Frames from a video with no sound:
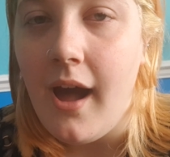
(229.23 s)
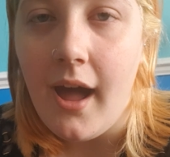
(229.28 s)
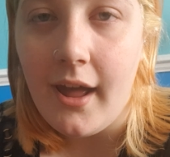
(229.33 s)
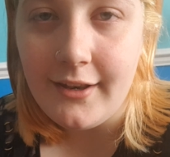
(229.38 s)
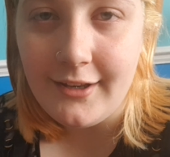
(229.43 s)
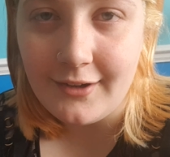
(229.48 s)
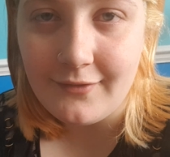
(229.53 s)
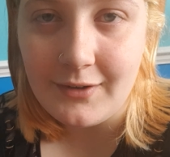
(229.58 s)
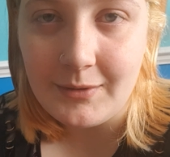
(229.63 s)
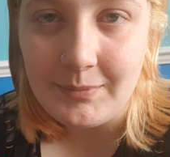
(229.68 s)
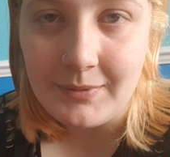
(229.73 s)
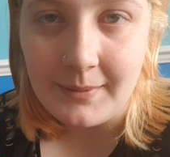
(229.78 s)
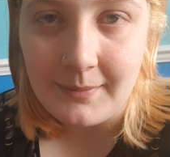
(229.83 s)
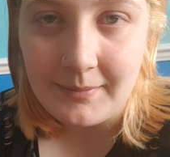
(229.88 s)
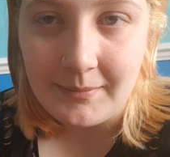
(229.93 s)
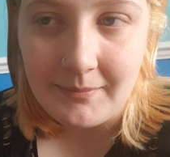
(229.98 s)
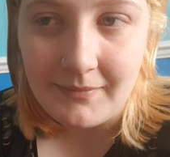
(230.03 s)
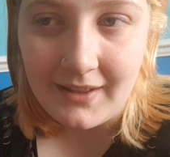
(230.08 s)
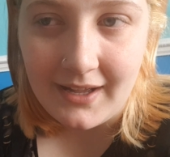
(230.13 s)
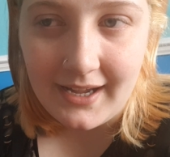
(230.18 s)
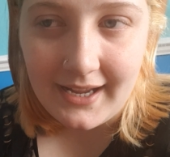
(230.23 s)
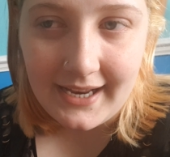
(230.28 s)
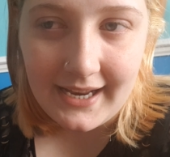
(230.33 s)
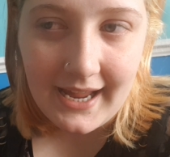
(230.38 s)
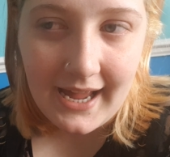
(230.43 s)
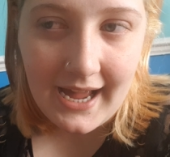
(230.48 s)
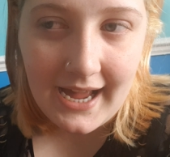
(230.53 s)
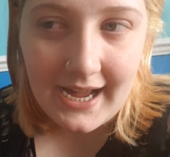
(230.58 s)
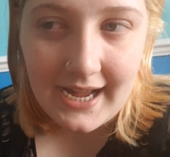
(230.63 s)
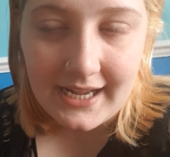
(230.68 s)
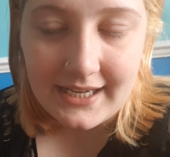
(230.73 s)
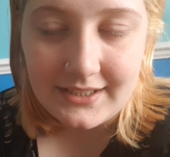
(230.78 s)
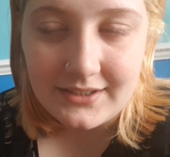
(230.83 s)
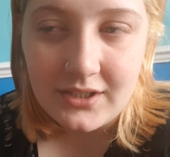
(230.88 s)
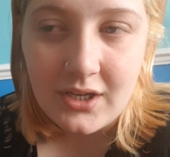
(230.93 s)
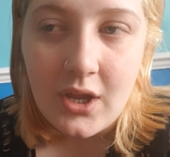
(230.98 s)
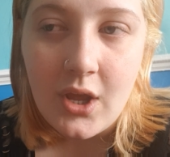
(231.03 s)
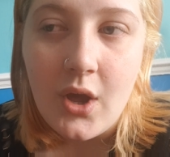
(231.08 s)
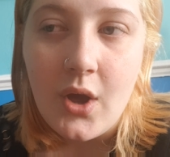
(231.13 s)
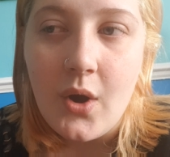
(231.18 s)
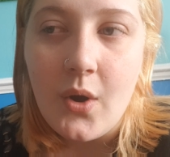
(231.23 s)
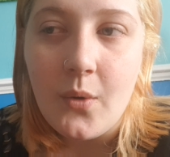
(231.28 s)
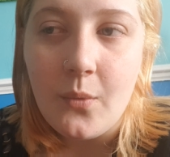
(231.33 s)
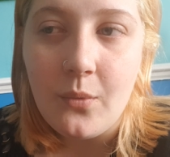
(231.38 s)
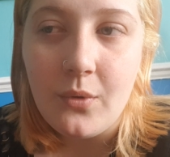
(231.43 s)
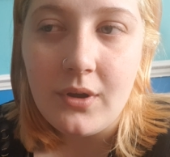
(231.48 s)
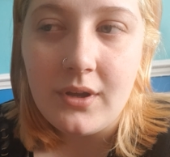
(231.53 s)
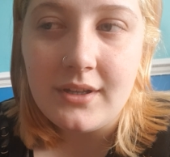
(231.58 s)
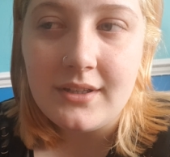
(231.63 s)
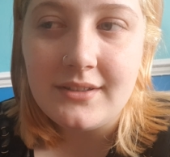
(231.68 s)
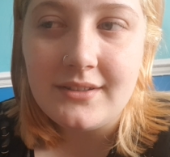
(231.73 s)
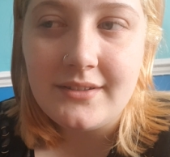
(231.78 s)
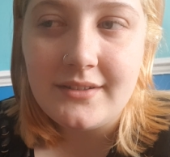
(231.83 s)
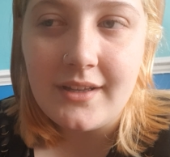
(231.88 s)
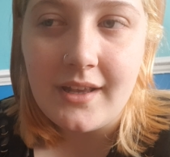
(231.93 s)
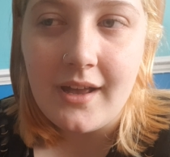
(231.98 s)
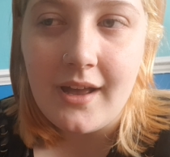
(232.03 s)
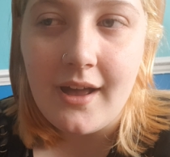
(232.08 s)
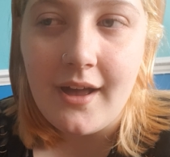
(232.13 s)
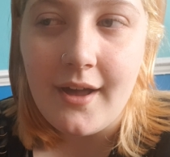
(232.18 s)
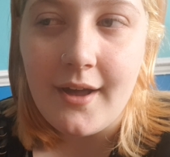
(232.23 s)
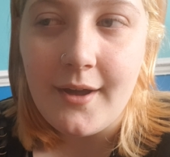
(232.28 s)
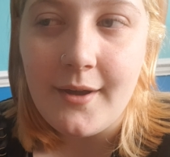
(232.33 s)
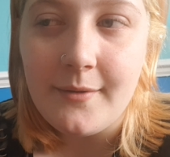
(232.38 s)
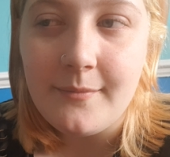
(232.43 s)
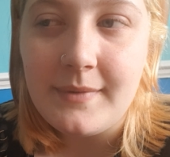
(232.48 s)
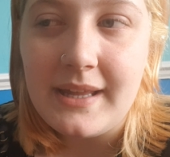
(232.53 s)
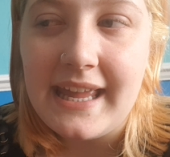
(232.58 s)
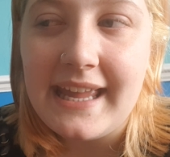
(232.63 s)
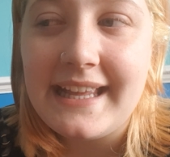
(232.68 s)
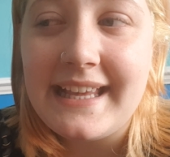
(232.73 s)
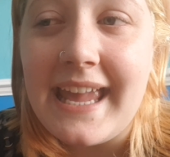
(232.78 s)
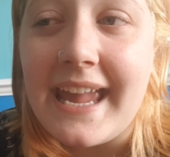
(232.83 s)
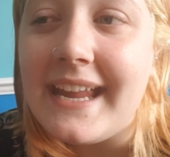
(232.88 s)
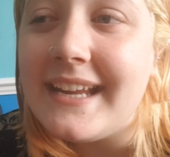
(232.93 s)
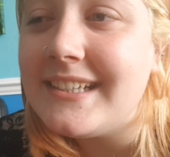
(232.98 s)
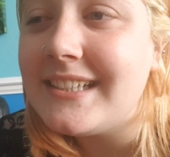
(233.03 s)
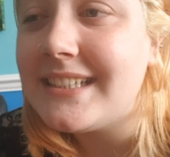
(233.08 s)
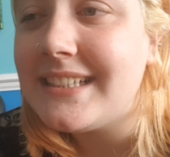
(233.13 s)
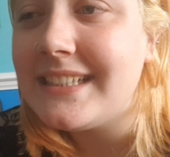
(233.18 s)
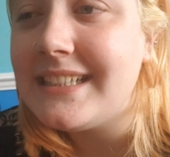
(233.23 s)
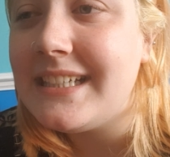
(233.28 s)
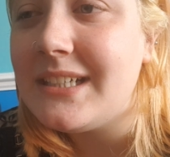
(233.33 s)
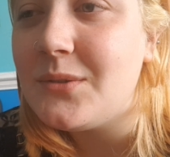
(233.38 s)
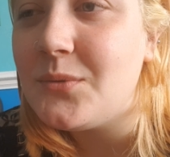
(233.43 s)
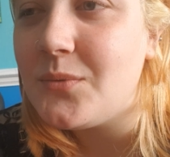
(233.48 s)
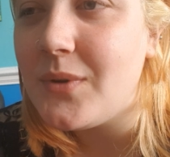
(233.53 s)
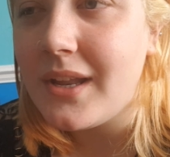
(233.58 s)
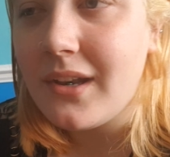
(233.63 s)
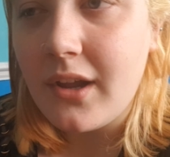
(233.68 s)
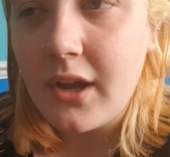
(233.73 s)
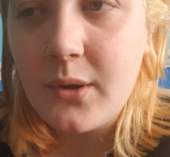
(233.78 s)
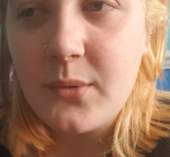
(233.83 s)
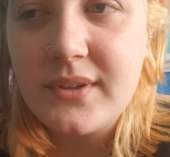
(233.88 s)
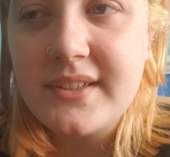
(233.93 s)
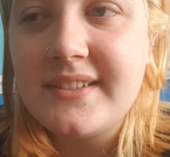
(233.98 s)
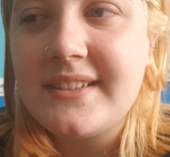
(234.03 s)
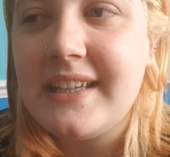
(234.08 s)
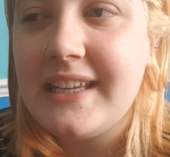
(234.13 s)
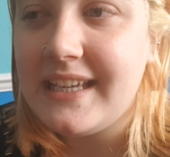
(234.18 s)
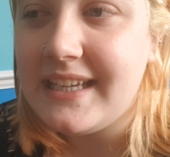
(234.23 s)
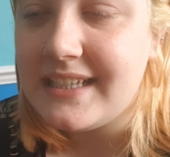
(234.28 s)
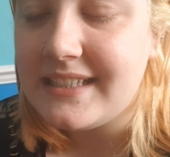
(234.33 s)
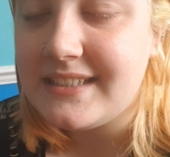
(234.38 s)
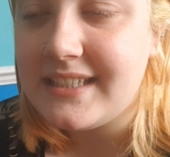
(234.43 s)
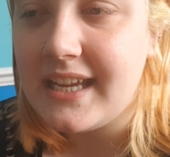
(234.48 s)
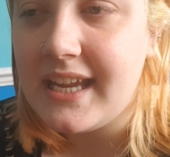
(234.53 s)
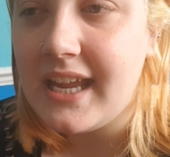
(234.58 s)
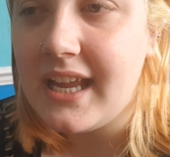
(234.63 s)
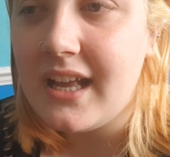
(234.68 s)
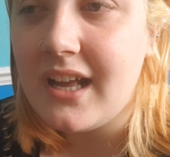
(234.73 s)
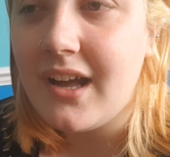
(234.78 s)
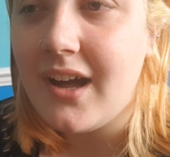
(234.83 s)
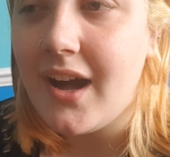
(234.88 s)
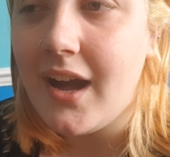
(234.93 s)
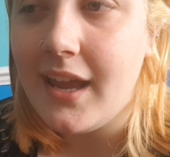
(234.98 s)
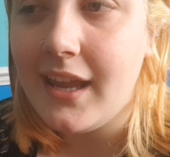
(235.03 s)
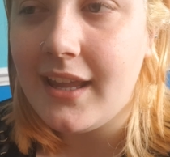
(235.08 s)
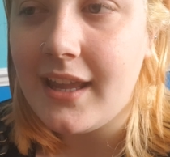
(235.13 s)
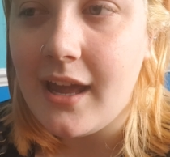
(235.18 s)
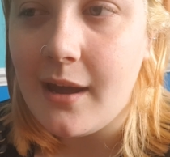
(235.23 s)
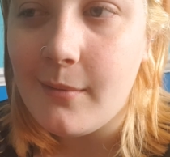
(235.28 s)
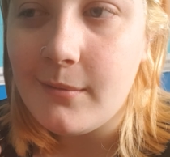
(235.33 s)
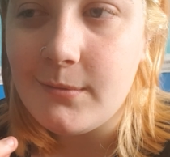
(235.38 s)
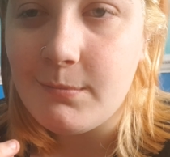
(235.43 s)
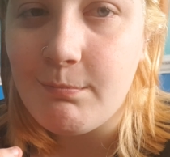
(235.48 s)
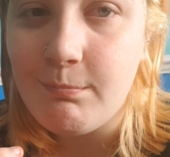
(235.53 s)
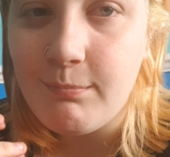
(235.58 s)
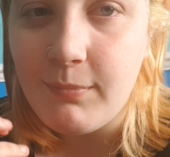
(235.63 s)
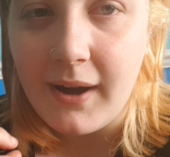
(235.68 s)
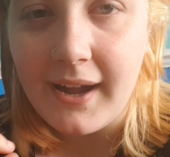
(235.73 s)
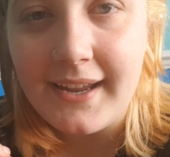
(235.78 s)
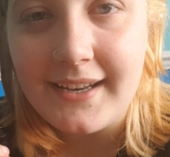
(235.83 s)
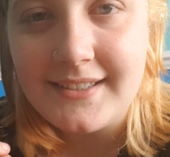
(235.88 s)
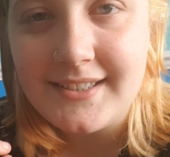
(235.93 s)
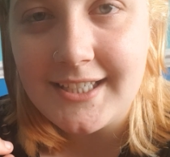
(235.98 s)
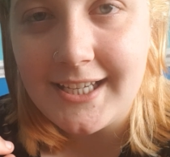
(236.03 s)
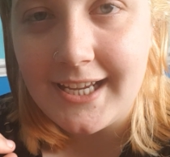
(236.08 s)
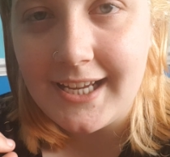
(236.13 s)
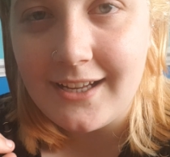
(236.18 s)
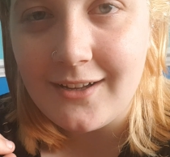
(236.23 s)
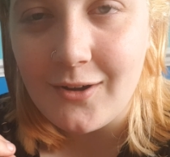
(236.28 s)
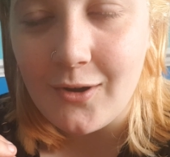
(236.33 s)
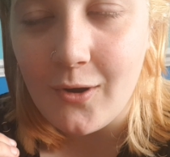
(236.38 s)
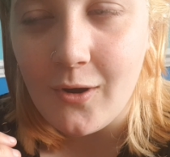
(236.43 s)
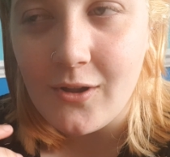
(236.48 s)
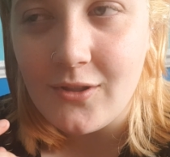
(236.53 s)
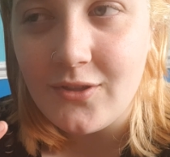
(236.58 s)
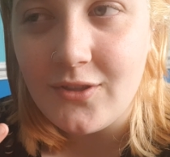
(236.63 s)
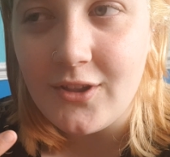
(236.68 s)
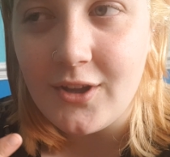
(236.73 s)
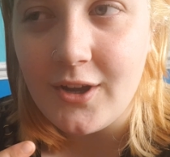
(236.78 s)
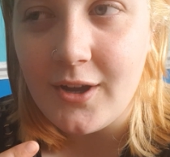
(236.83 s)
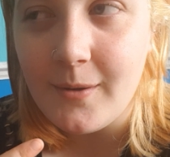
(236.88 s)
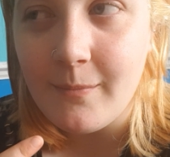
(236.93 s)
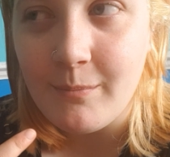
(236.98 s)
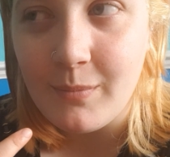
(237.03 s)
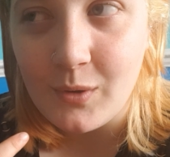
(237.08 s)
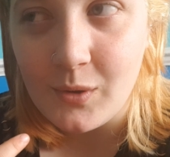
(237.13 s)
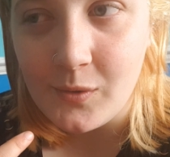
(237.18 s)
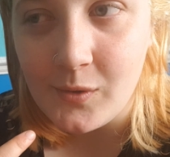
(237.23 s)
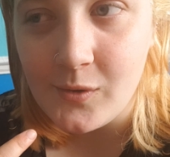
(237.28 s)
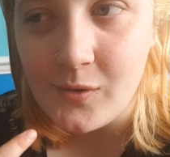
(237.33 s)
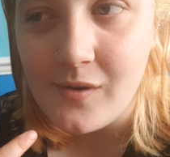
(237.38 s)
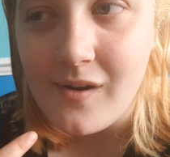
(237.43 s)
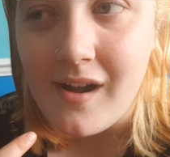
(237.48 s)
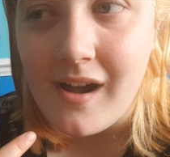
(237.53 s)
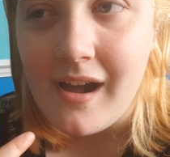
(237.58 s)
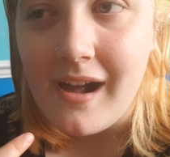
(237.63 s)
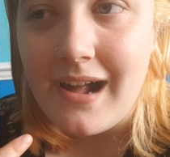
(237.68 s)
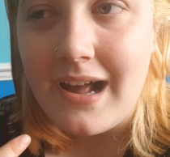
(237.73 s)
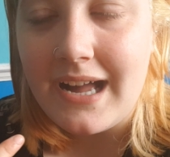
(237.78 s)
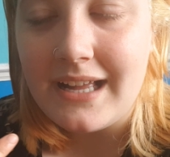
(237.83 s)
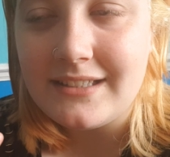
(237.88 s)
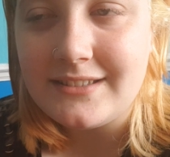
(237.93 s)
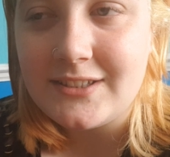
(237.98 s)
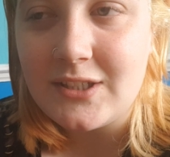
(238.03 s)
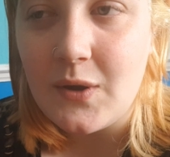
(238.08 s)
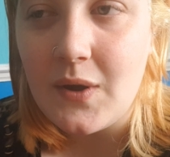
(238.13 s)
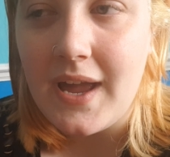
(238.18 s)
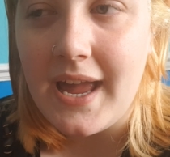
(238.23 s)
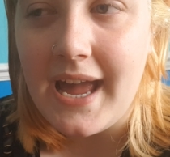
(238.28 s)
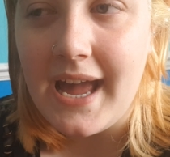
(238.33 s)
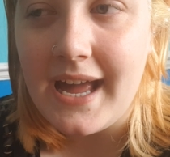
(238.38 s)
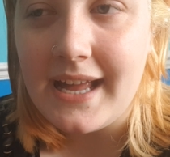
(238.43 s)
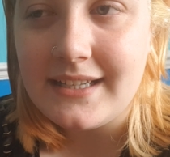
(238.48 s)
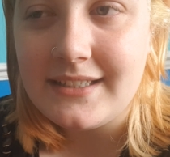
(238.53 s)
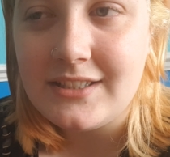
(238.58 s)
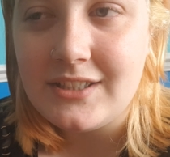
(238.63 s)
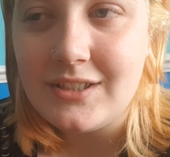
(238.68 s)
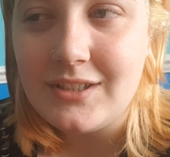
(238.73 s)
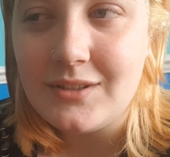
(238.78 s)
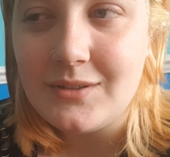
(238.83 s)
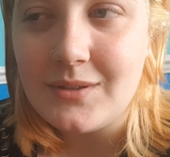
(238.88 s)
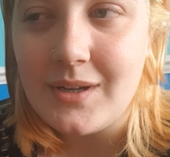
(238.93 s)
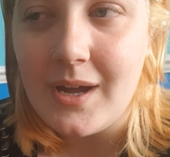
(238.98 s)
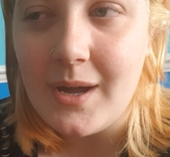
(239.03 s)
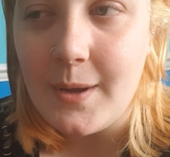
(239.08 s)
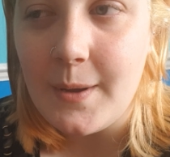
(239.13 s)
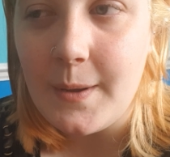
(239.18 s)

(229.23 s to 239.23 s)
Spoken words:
Another problem that I had was occasionally when I was eating I kept biting on the ball, and so I had to